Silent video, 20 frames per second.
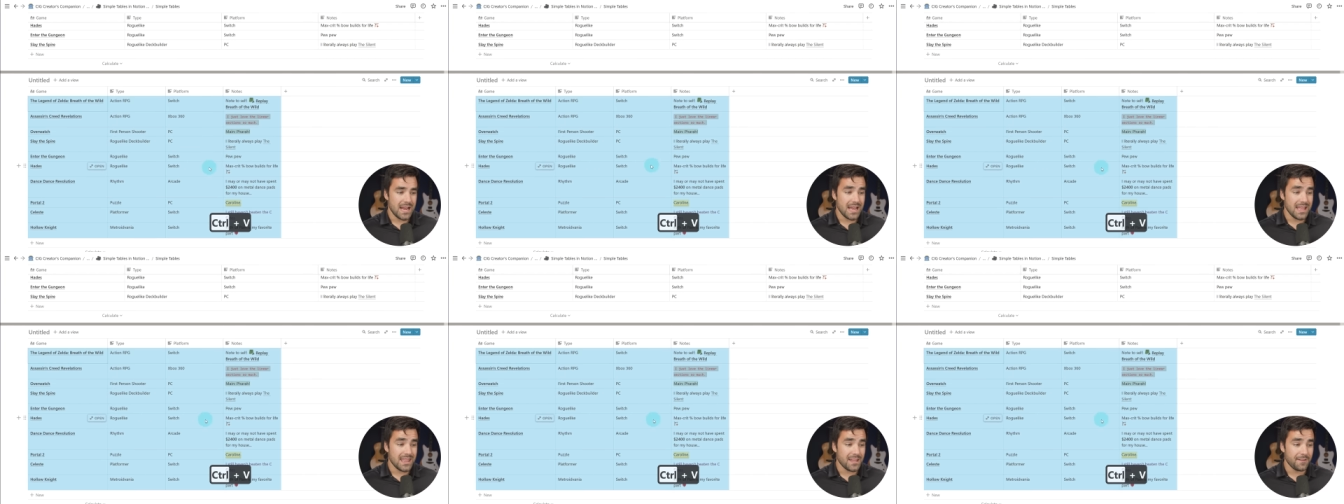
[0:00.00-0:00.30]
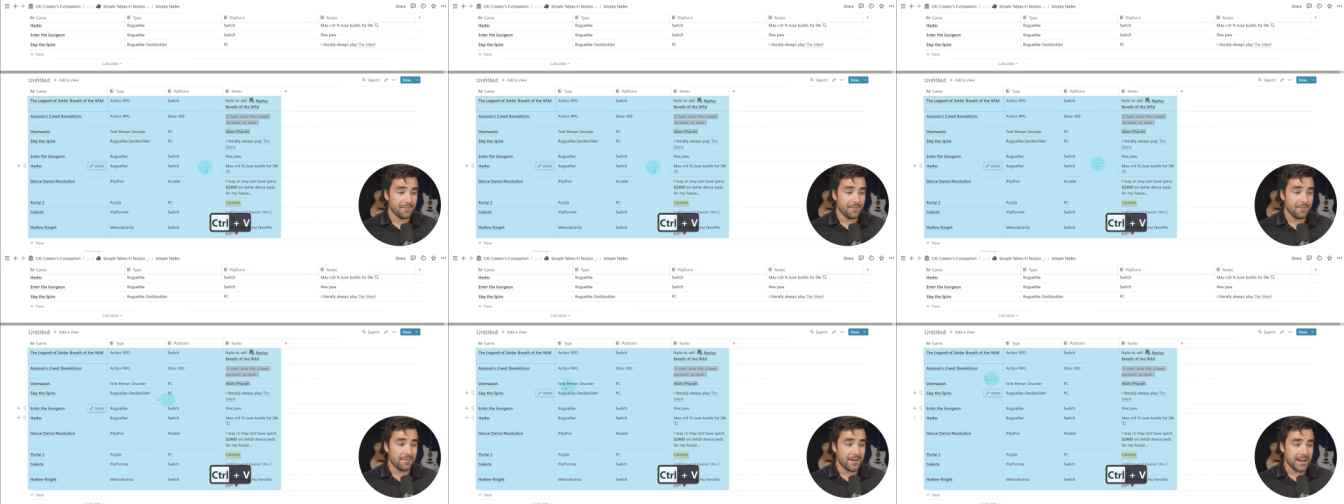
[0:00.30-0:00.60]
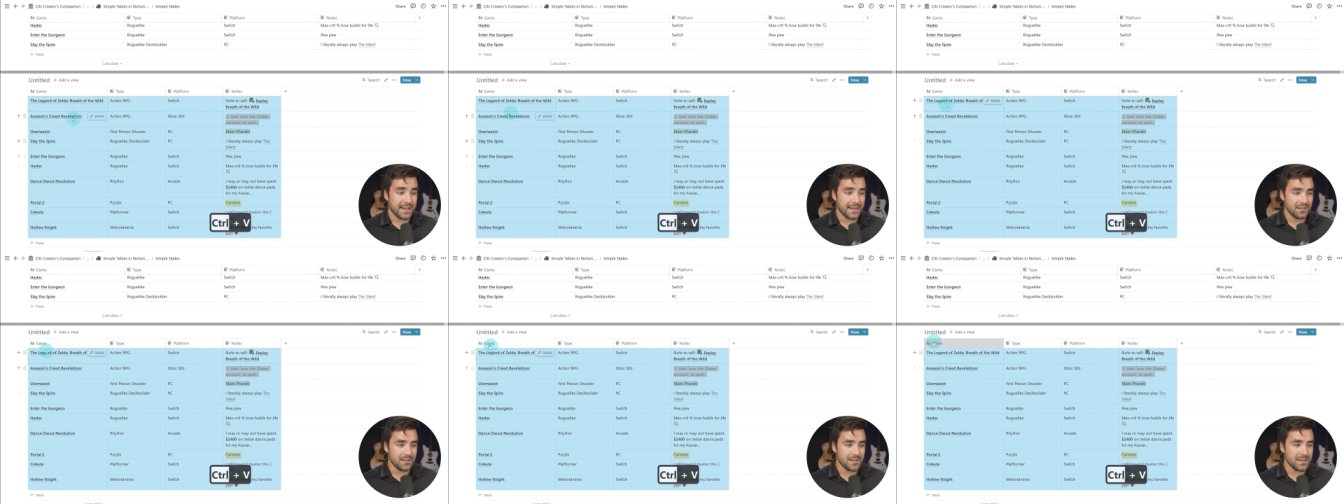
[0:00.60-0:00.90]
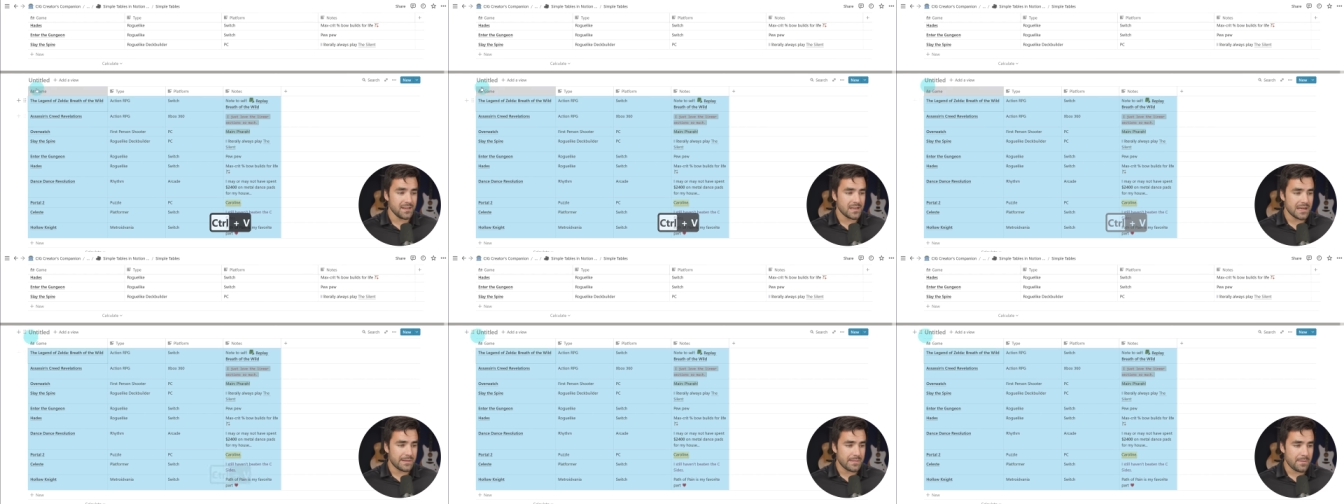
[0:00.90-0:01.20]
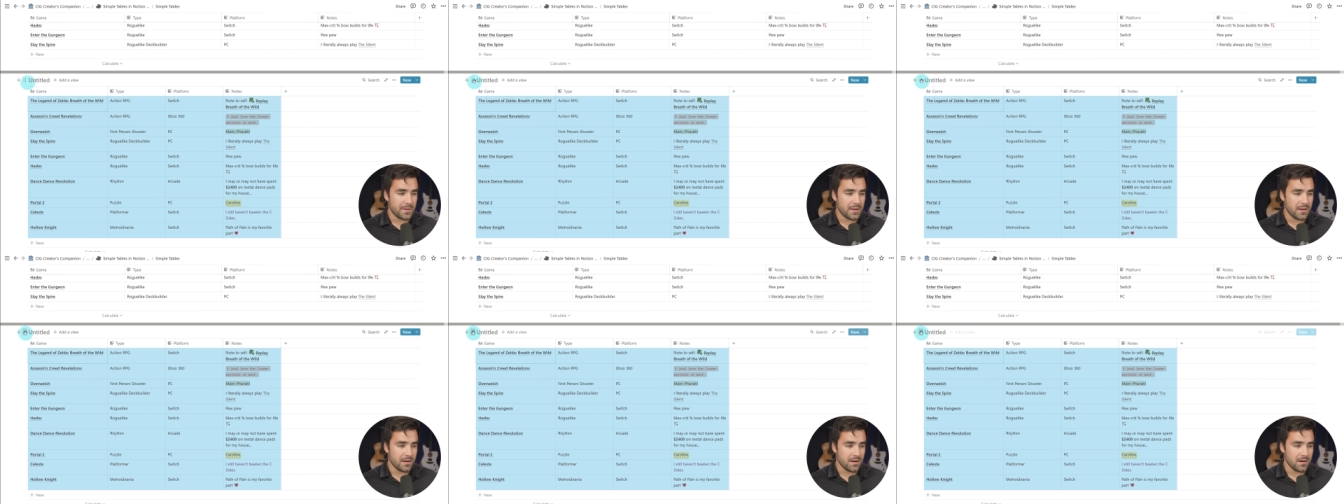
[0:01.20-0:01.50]
and then finally come
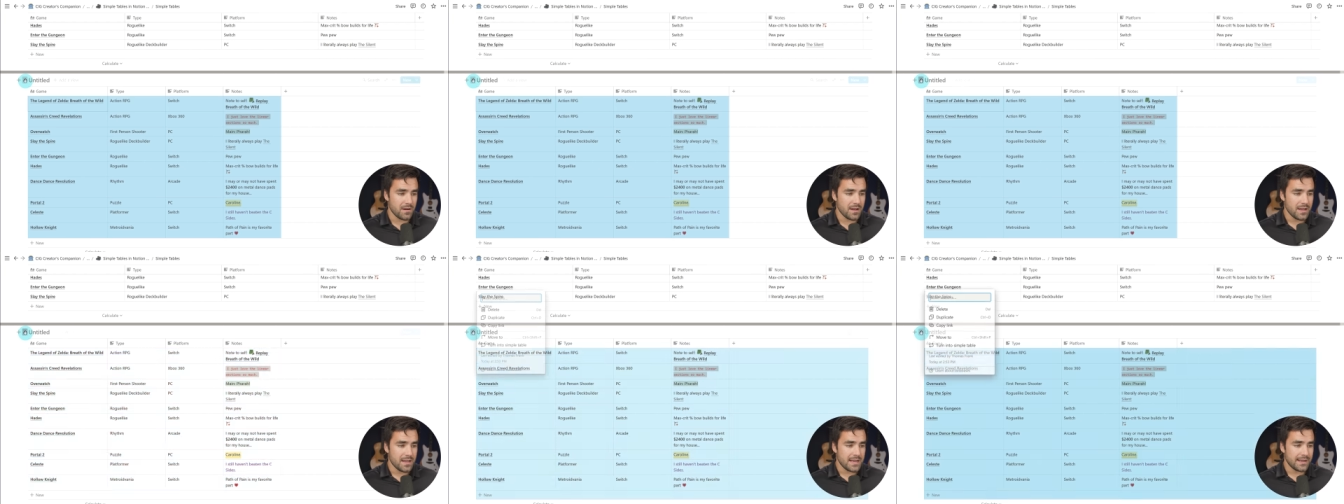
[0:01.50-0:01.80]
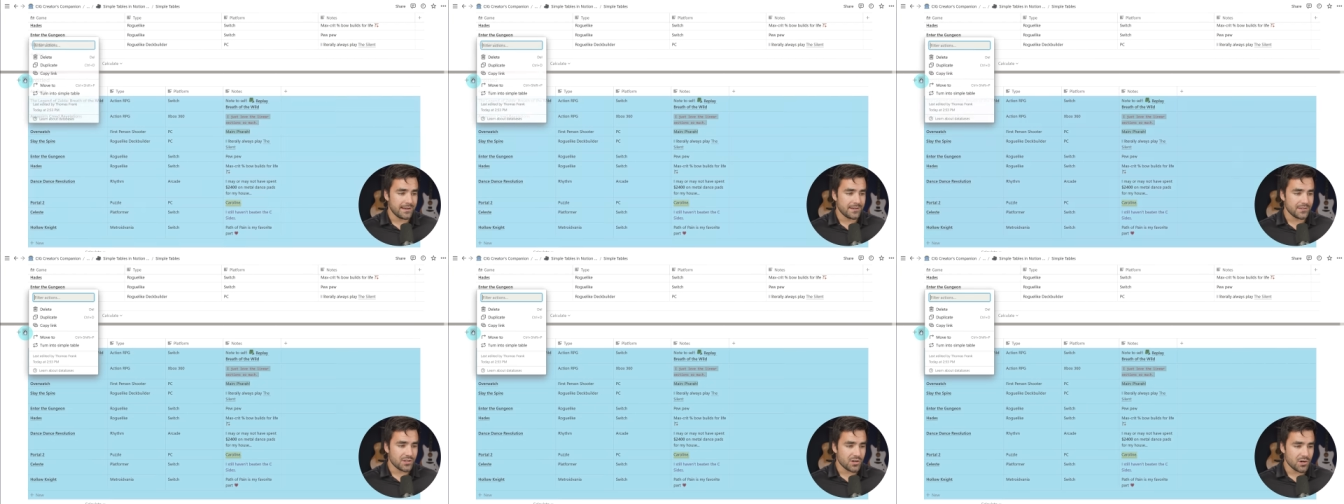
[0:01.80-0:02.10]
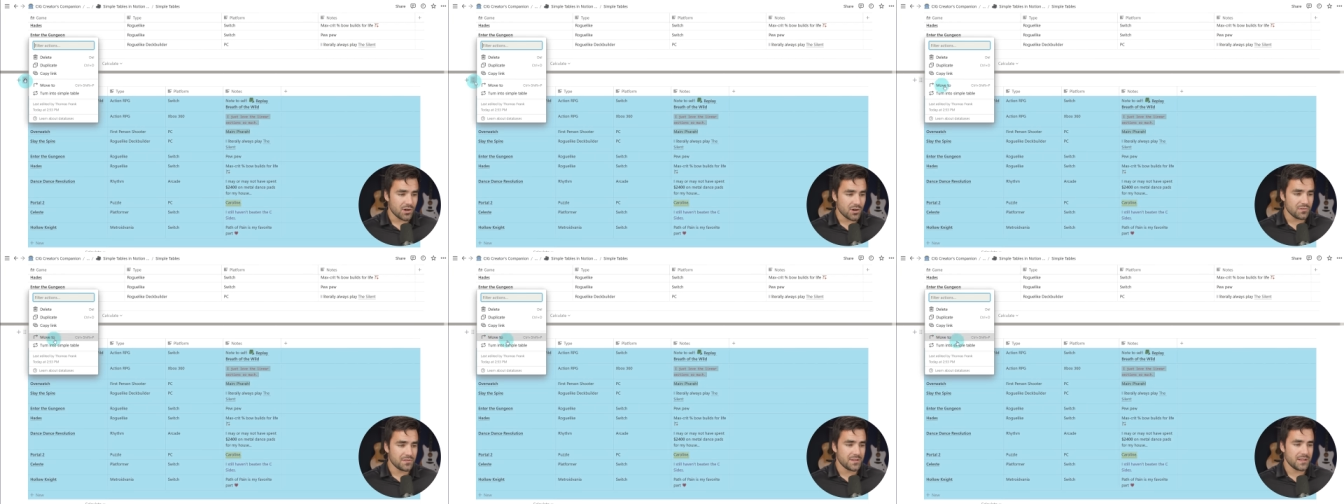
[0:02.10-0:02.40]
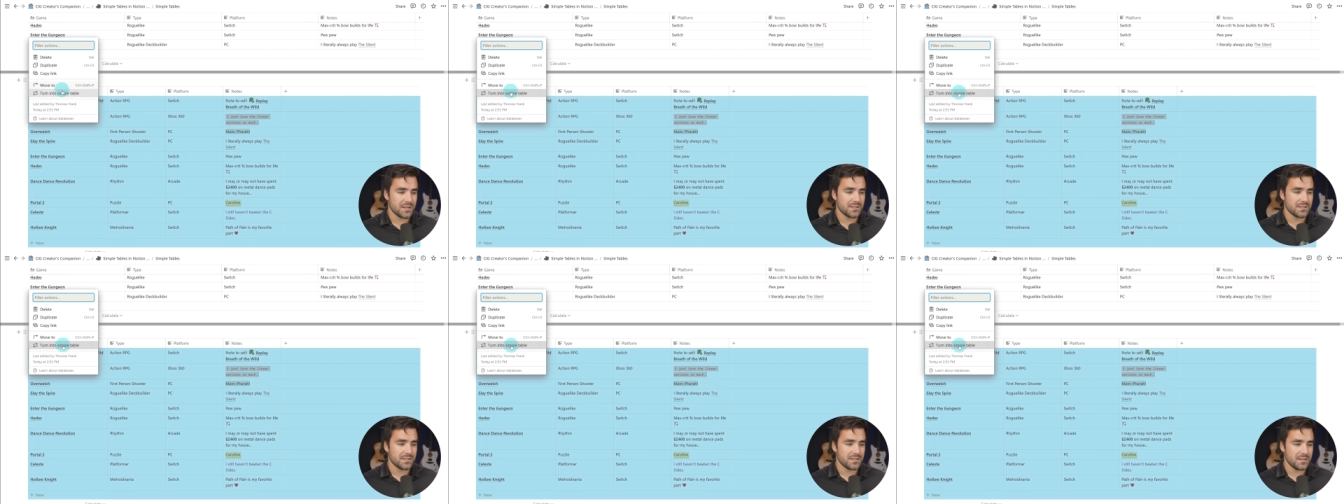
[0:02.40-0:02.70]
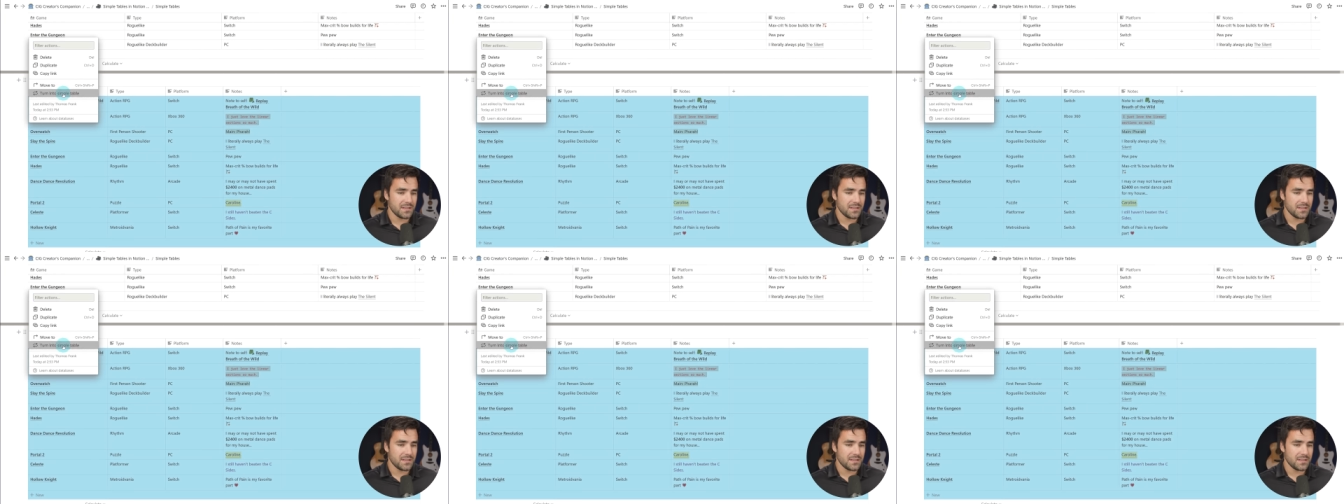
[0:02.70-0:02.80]
up here and turn this